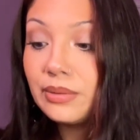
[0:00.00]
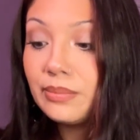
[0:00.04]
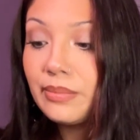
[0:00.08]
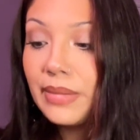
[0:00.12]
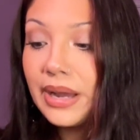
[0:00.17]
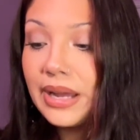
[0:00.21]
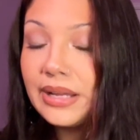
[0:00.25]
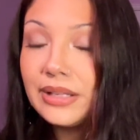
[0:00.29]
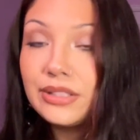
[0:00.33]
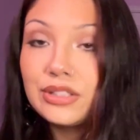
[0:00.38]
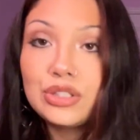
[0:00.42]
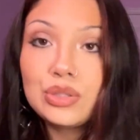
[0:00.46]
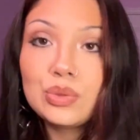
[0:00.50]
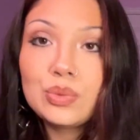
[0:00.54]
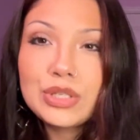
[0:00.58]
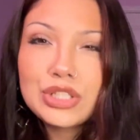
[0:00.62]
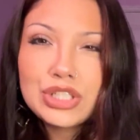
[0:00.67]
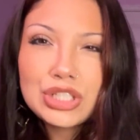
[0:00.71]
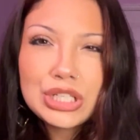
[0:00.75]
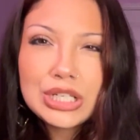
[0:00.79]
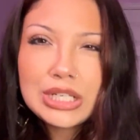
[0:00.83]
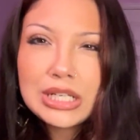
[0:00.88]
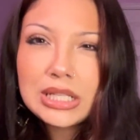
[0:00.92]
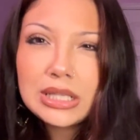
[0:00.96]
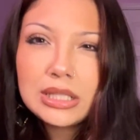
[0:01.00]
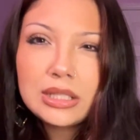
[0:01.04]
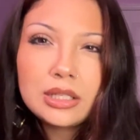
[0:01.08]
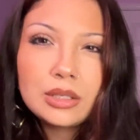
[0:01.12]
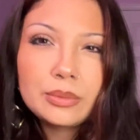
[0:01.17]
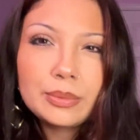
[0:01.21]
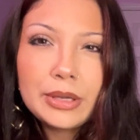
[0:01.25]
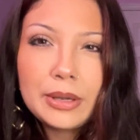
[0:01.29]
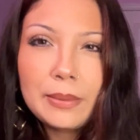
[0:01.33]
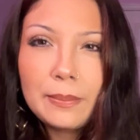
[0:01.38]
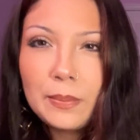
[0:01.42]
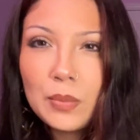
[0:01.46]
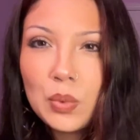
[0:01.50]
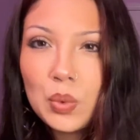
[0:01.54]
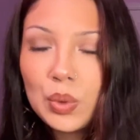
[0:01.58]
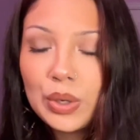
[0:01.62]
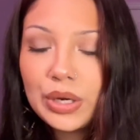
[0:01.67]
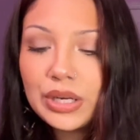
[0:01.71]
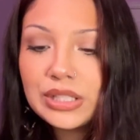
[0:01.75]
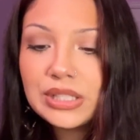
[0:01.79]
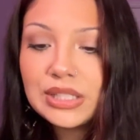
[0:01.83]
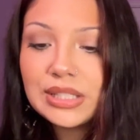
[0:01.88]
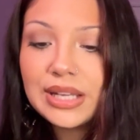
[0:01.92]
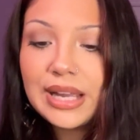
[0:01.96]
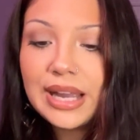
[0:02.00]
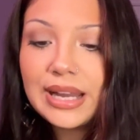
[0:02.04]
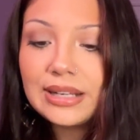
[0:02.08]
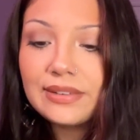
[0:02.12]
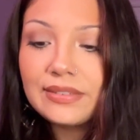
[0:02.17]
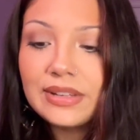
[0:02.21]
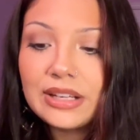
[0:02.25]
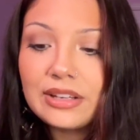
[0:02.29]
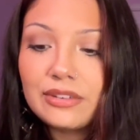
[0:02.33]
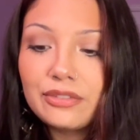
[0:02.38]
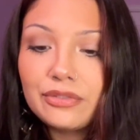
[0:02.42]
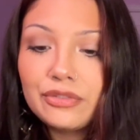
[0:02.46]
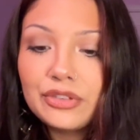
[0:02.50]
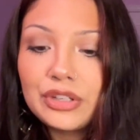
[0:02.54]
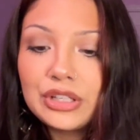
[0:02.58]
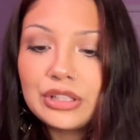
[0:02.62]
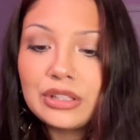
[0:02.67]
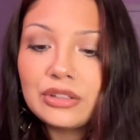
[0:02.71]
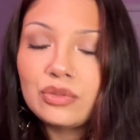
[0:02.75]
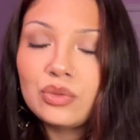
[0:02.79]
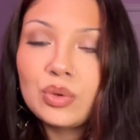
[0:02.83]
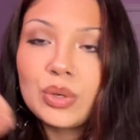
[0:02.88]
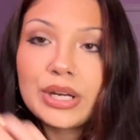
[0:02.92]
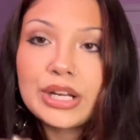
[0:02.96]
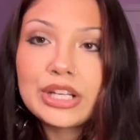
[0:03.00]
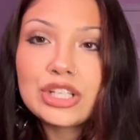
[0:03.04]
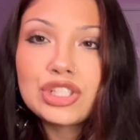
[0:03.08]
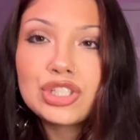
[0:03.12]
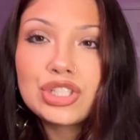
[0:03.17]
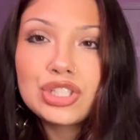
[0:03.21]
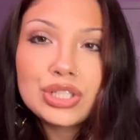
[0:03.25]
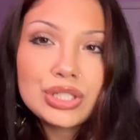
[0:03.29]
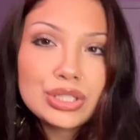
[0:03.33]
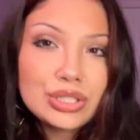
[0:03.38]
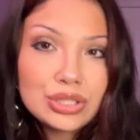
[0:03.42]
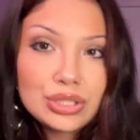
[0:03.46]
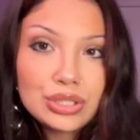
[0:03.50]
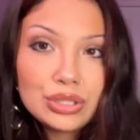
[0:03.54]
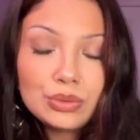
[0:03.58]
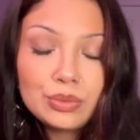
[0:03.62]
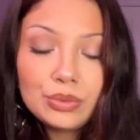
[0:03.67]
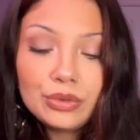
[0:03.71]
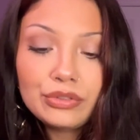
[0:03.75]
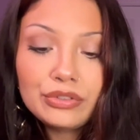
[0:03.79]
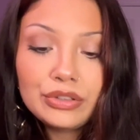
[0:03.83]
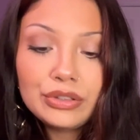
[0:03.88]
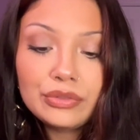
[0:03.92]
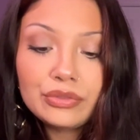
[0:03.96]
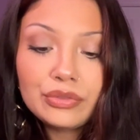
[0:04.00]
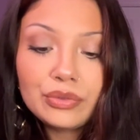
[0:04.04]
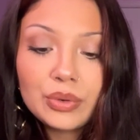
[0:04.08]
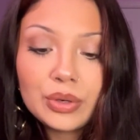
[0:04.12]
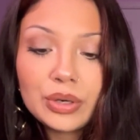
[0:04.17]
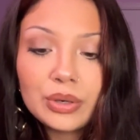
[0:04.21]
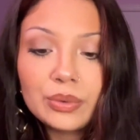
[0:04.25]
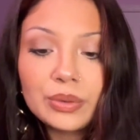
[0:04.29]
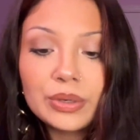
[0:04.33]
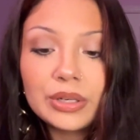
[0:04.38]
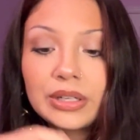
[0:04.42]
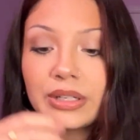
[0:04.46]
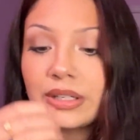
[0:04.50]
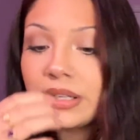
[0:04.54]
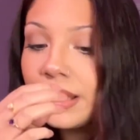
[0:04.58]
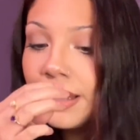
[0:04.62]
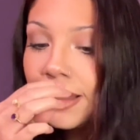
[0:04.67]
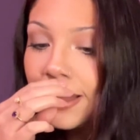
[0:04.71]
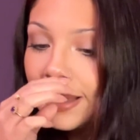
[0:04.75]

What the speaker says: my intuition a little bit more to kind of get a feel of what I should do moving forward.